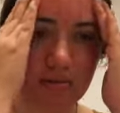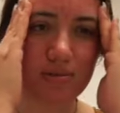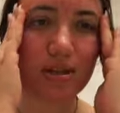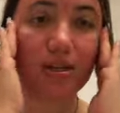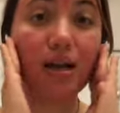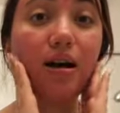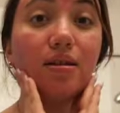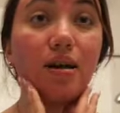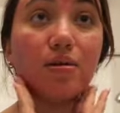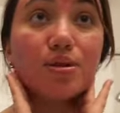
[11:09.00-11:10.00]
I was like,
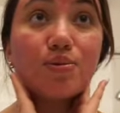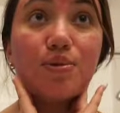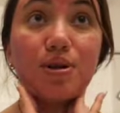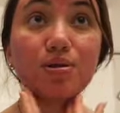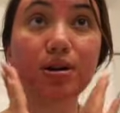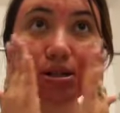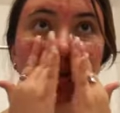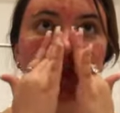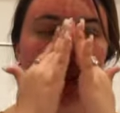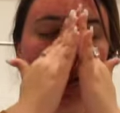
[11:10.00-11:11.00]
that that was a weird question because